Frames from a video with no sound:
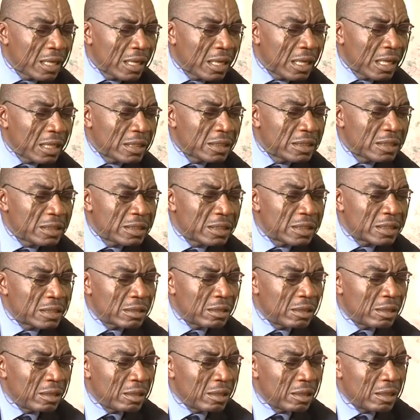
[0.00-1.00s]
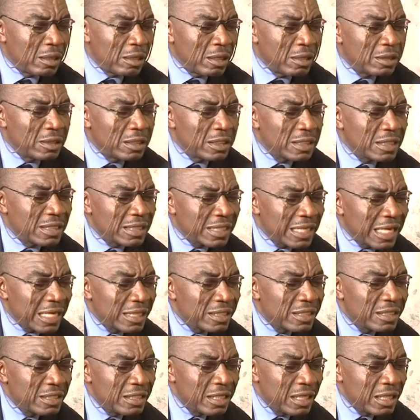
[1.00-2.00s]
And on the
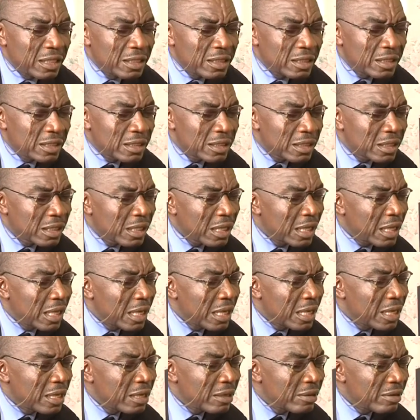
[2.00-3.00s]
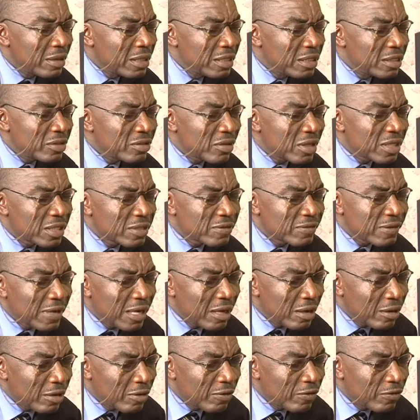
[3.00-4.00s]
30th, a credit transfer
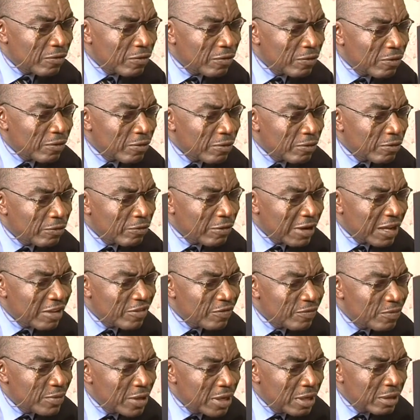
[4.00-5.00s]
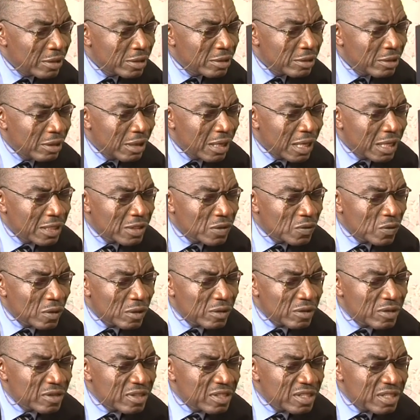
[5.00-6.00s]
of $5 million was
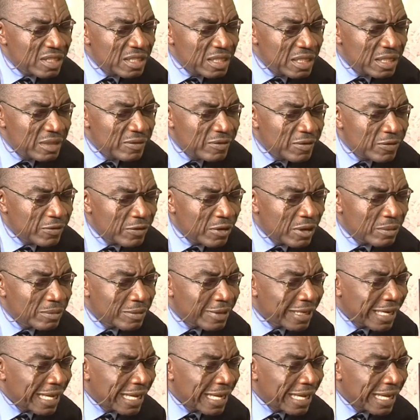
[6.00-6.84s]
received from